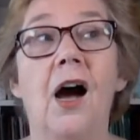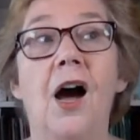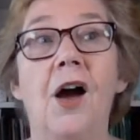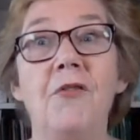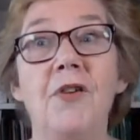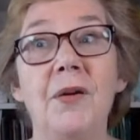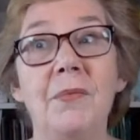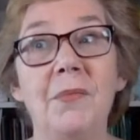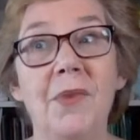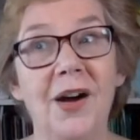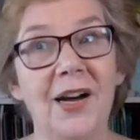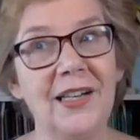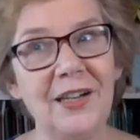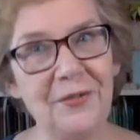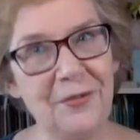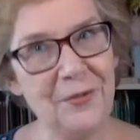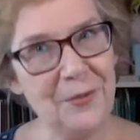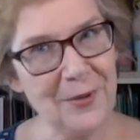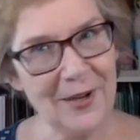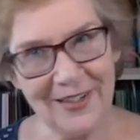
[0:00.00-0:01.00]
I remind
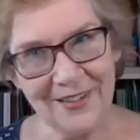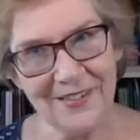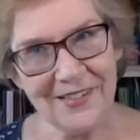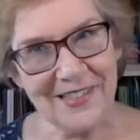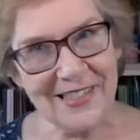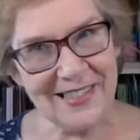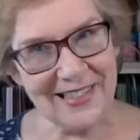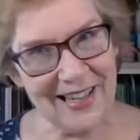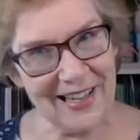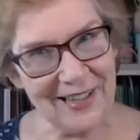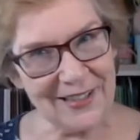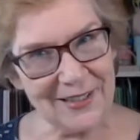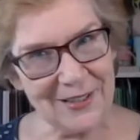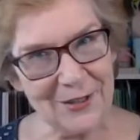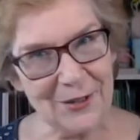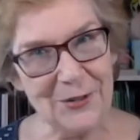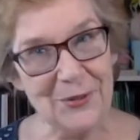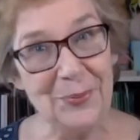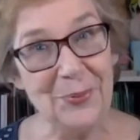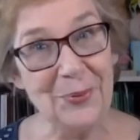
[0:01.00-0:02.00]
everyone else in the
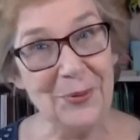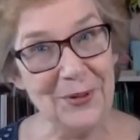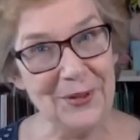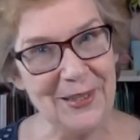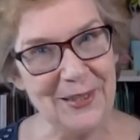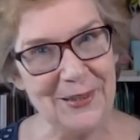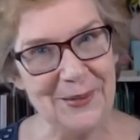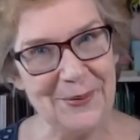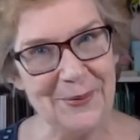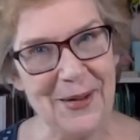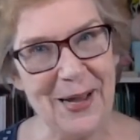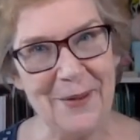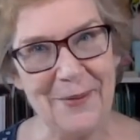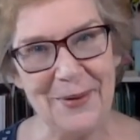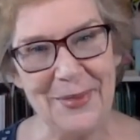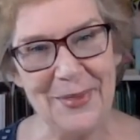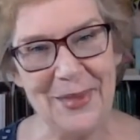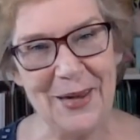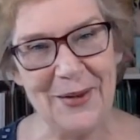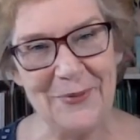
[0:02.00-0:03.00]
household to put things away
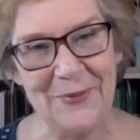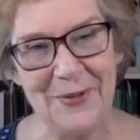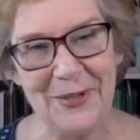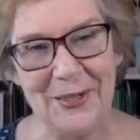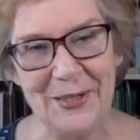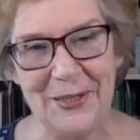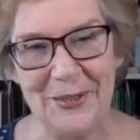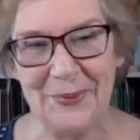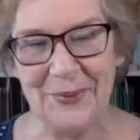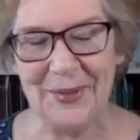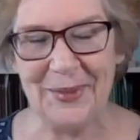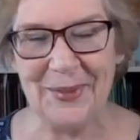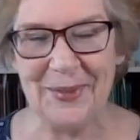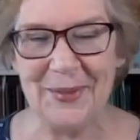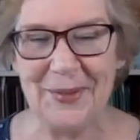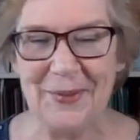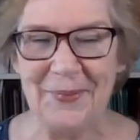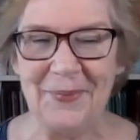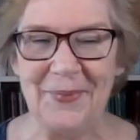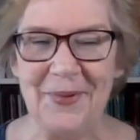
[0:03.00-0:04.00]
when they've finished with
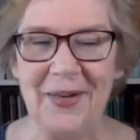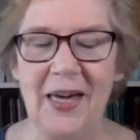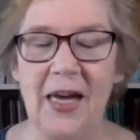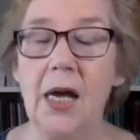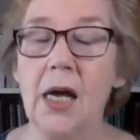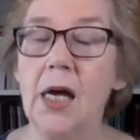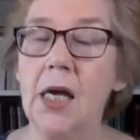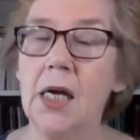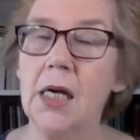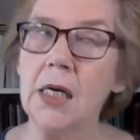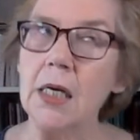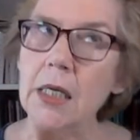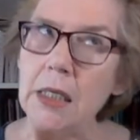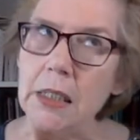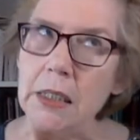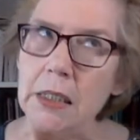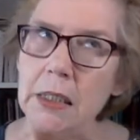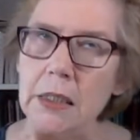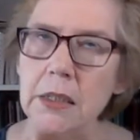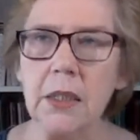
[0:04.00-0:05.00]
them.
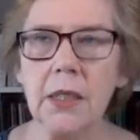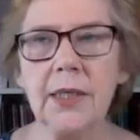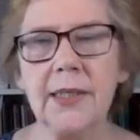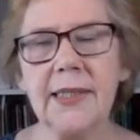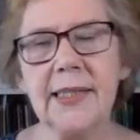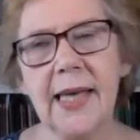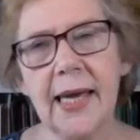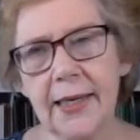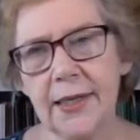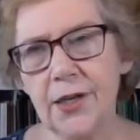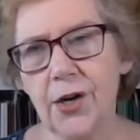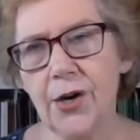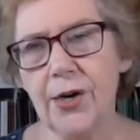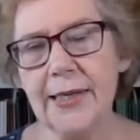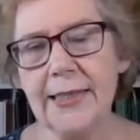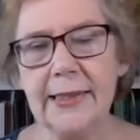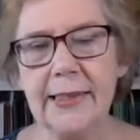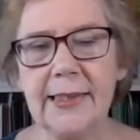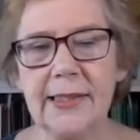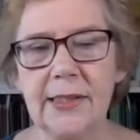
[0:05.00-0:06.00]
Ah, say it
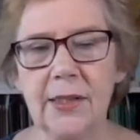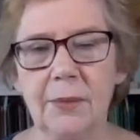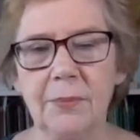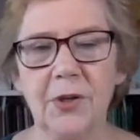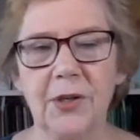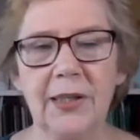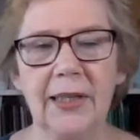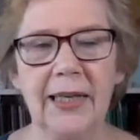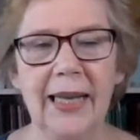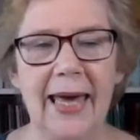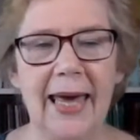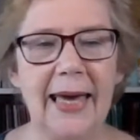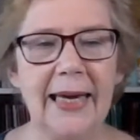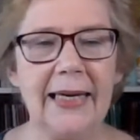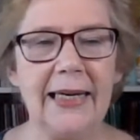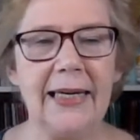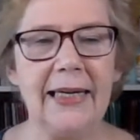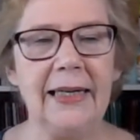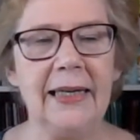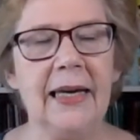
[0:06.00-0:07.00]
nicely so I'm not
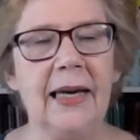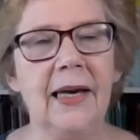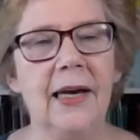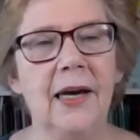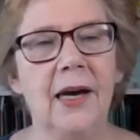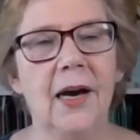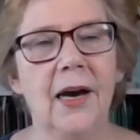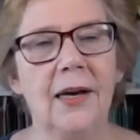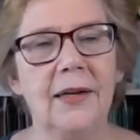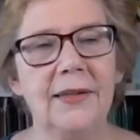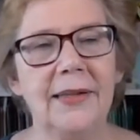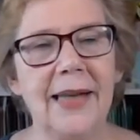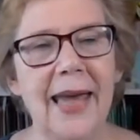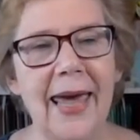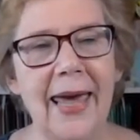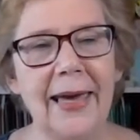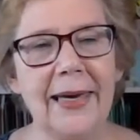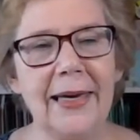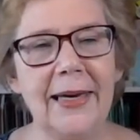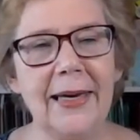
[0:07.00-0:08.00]
lagging,
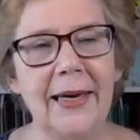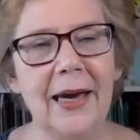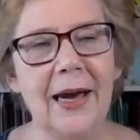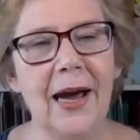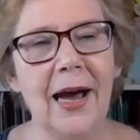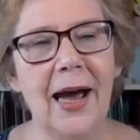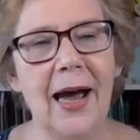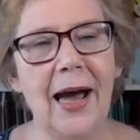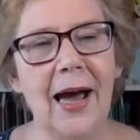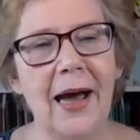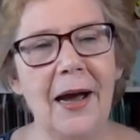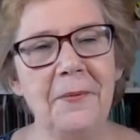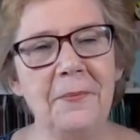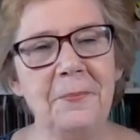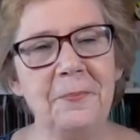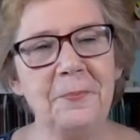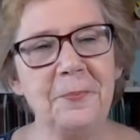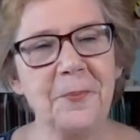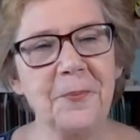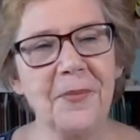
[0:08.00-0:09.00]
nagging.
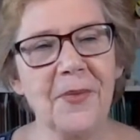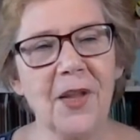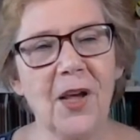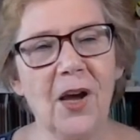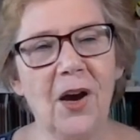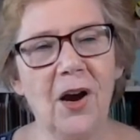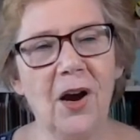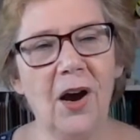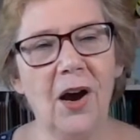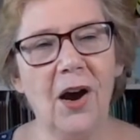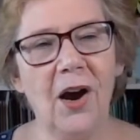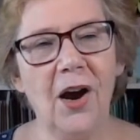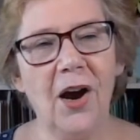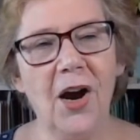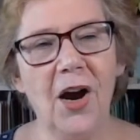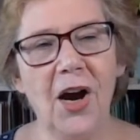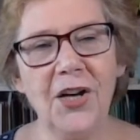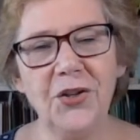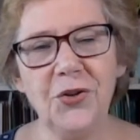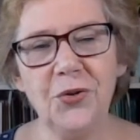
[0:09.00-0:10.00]
Um,
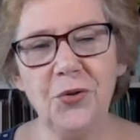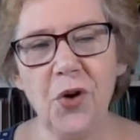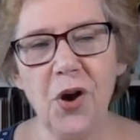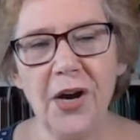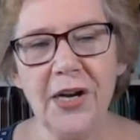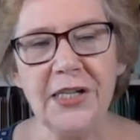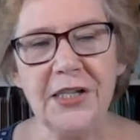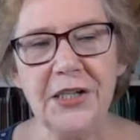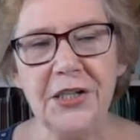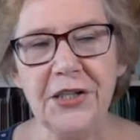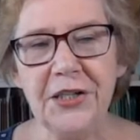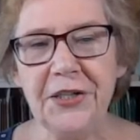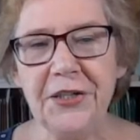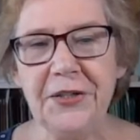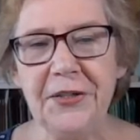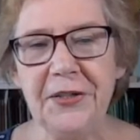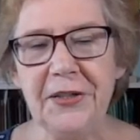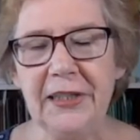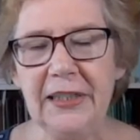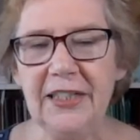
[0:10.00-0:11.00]
I try
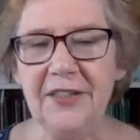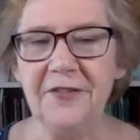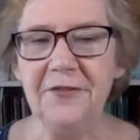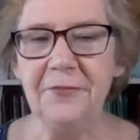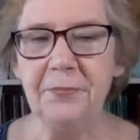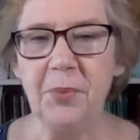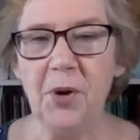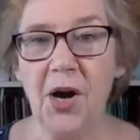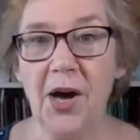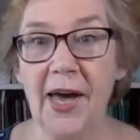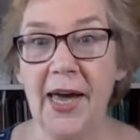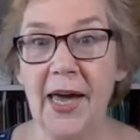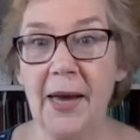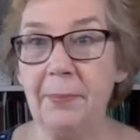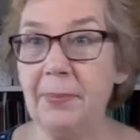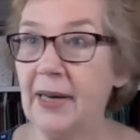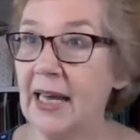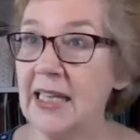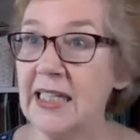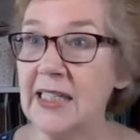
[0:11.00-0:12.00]
to live by a
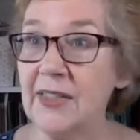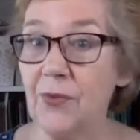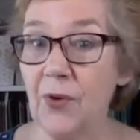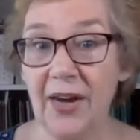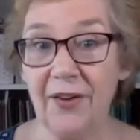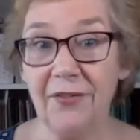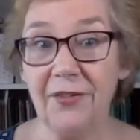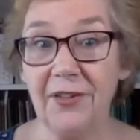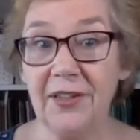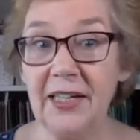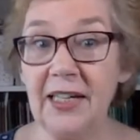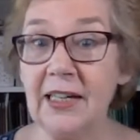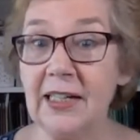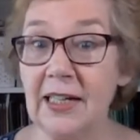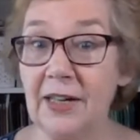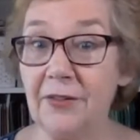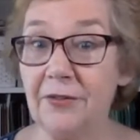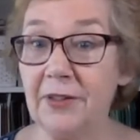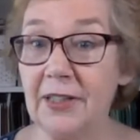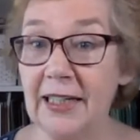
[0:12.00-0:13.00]
place for everything
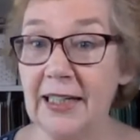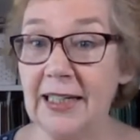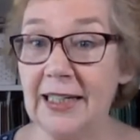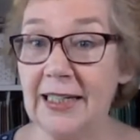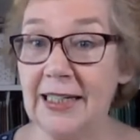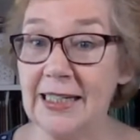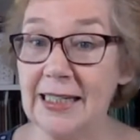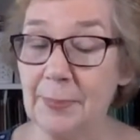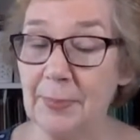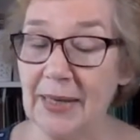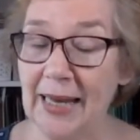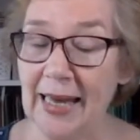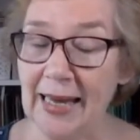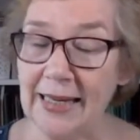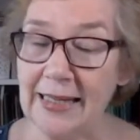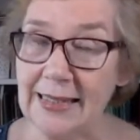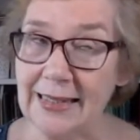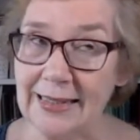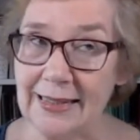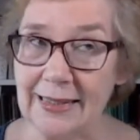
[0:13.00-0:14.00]
and everything in its
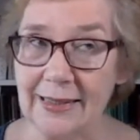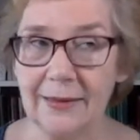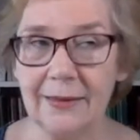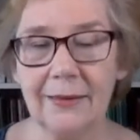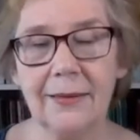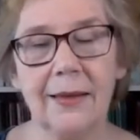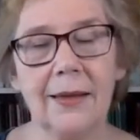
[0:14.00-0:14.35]
place.